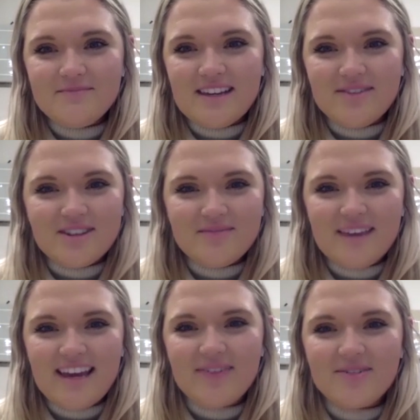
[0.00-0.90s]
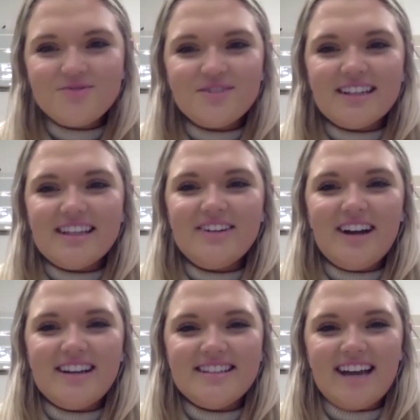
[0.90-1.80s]
meet with me. It was really
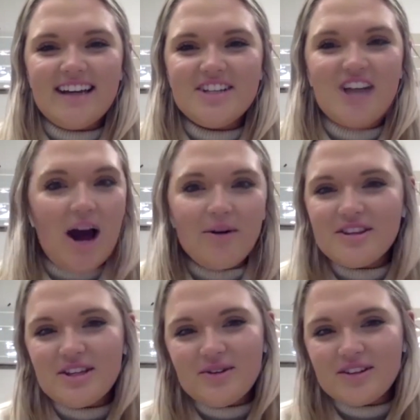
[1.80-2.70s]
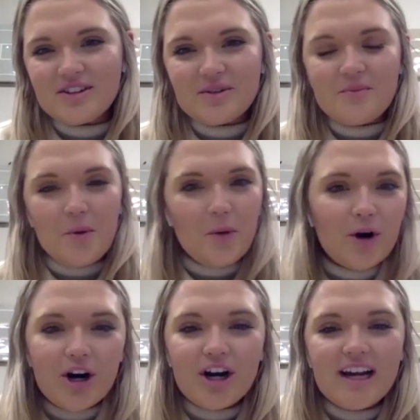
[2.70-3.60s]
great to kind of chat with you and learn
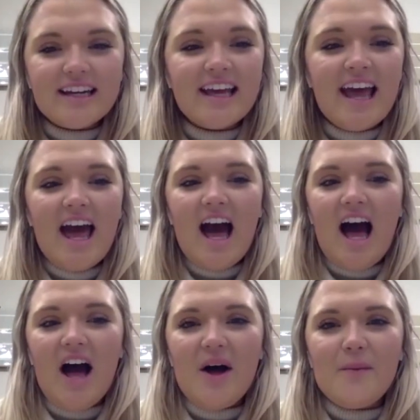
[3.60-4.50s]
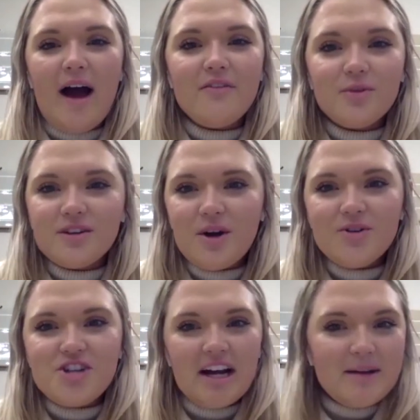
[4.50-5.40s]
more. And everyone go
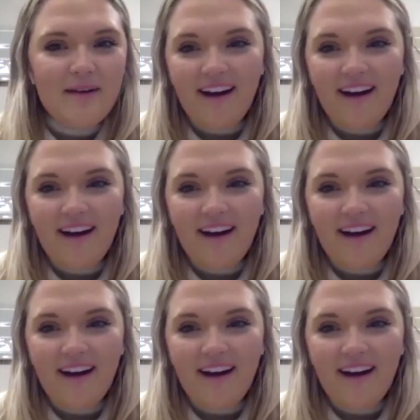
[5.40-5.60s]
check him